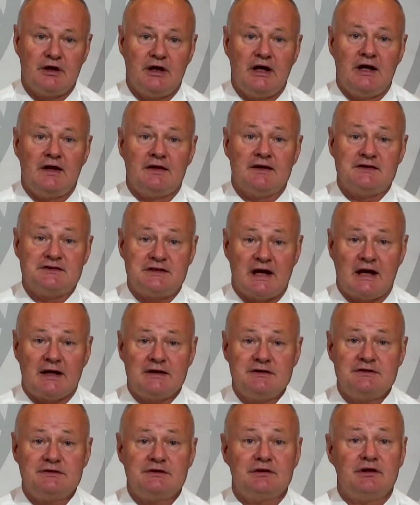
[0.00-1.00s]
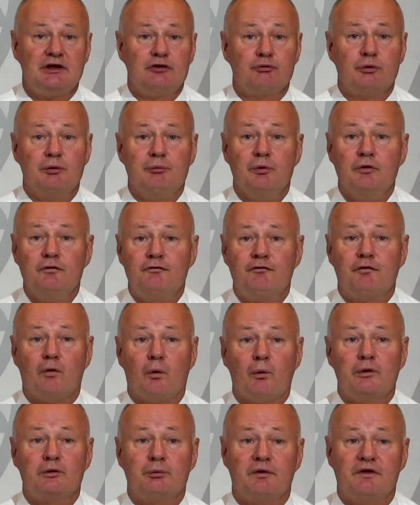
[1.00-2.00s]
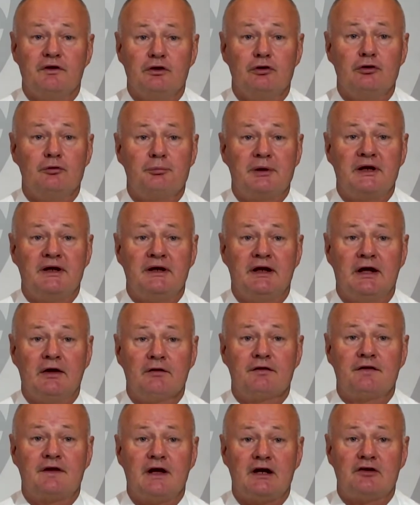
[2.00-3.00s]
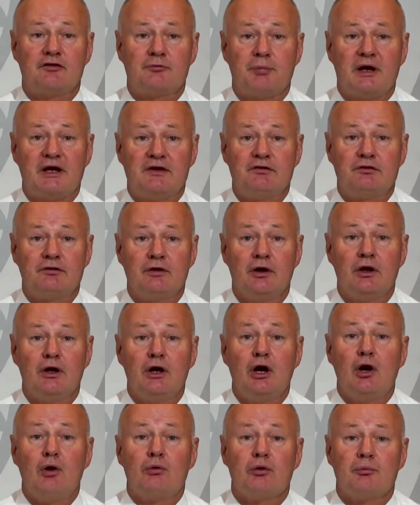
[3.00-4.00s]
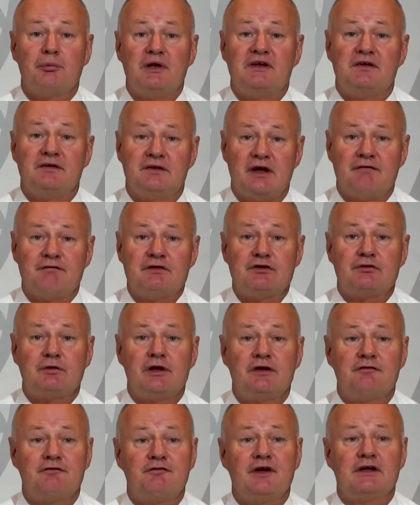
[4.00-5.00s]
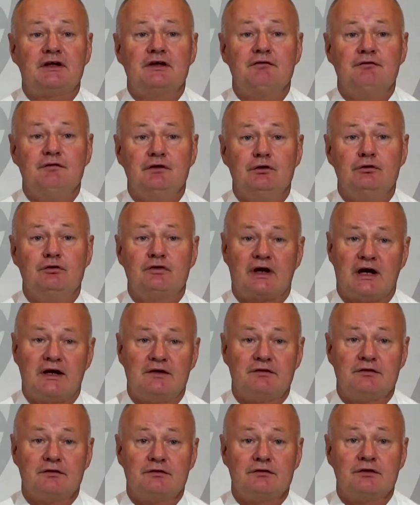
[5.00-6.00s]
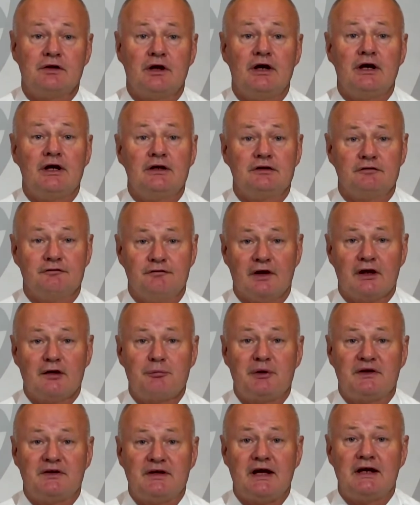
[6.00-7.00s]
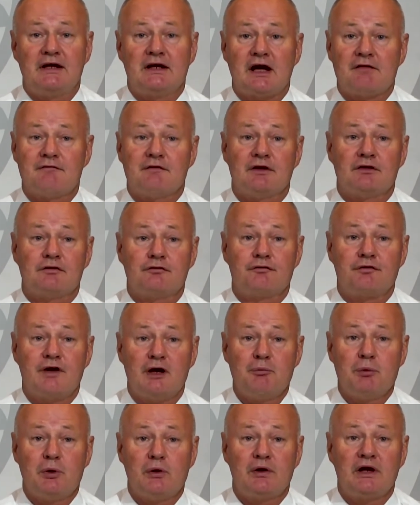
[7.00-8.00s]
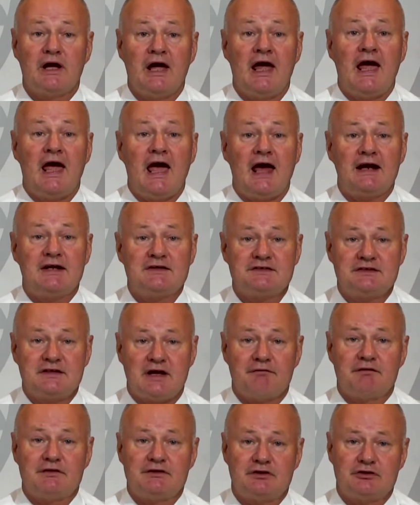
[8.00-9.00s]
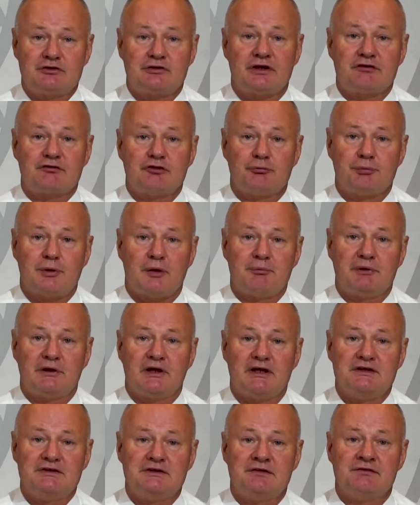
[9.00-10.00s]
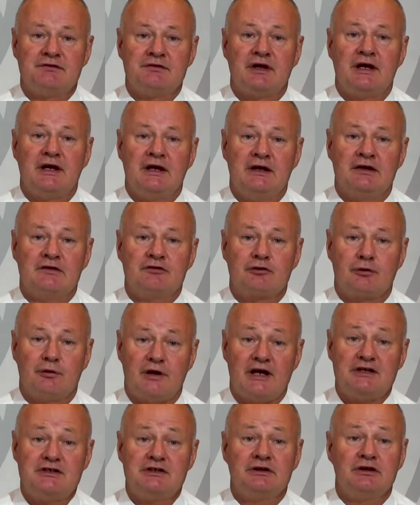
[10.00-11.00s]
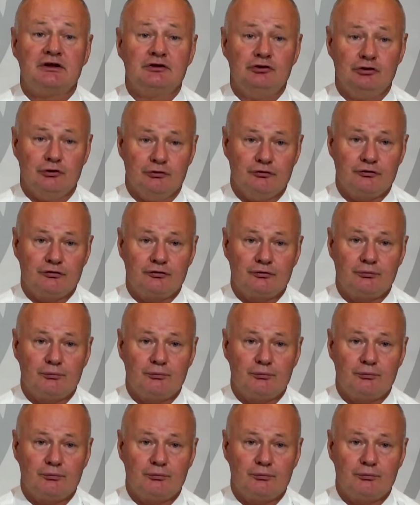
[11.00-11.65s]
The challenge, as we move forward with the European Health Dataspace, will be to demonstrate effective use cases, develop a data governance framework, and establish the trust of populations in its creation and use.